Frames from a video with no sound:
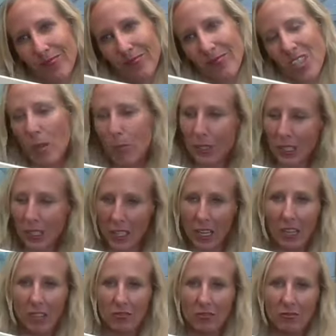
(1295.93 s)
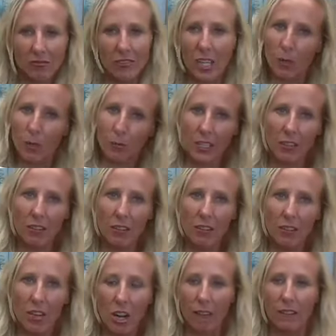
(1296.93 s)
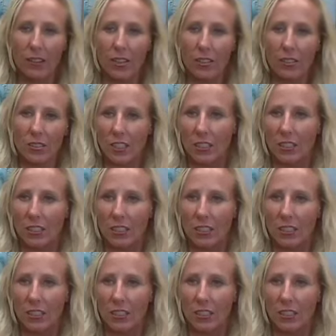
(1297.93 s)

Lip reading: Come and get it. I'm here, obviously.